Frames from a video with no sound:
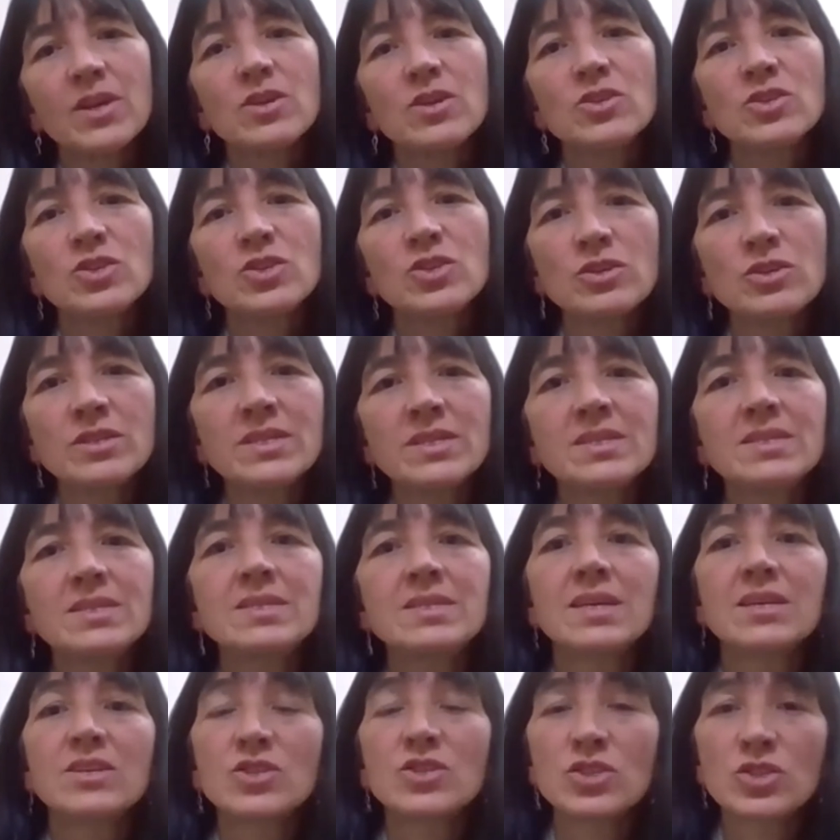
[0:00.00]
Churches
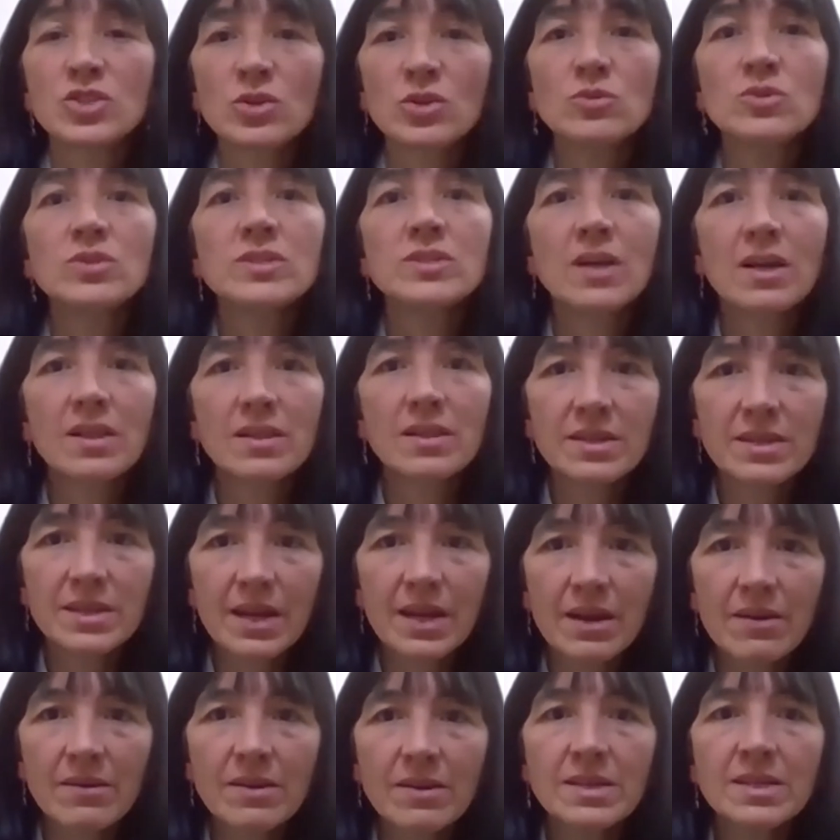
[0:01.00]
can show
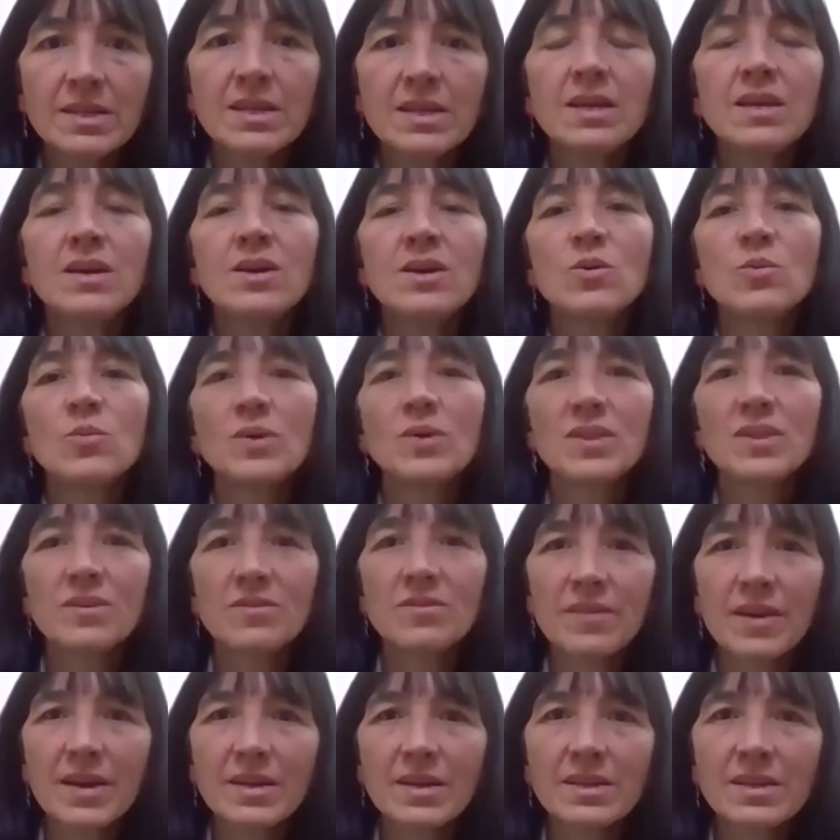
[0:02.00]
solidarity with
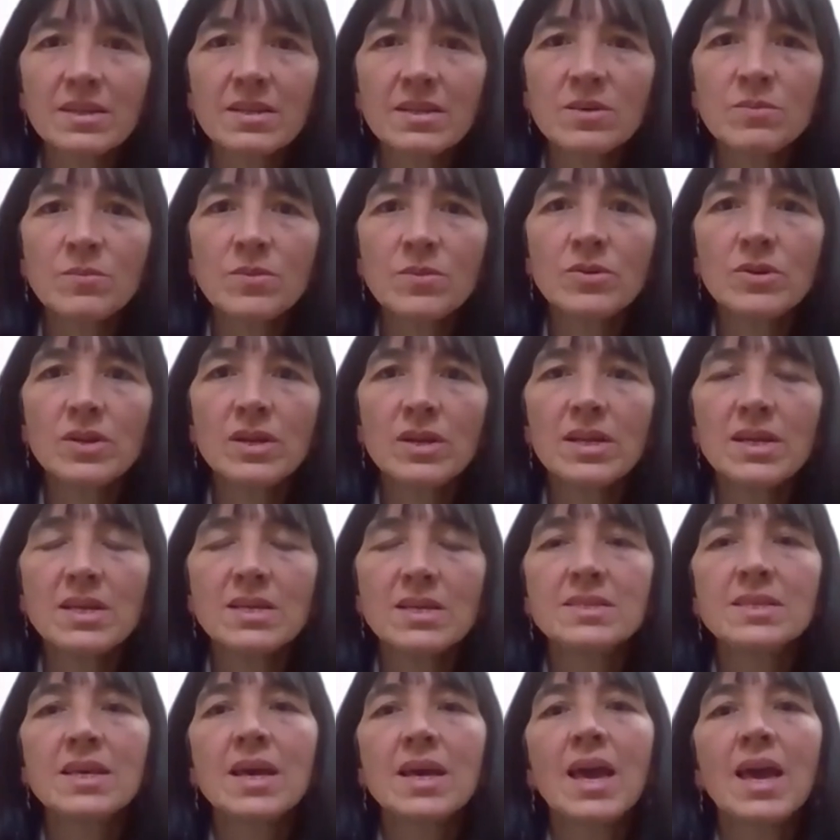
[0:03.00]
affected
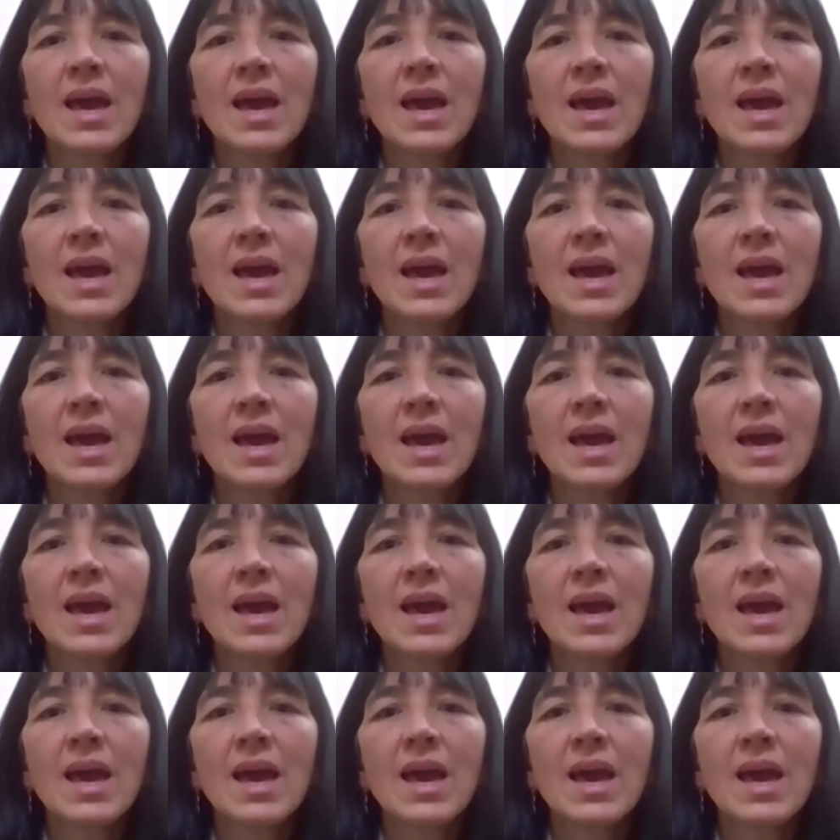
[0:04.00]
communities,